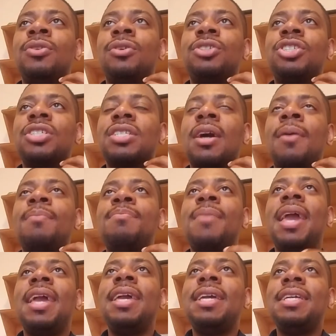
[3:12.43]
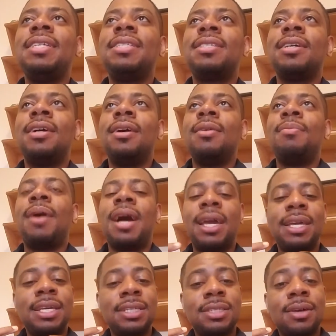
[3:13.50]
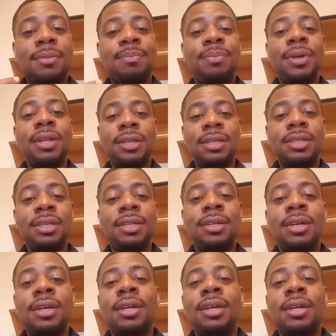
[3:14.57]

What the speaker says: just amazed by his ability,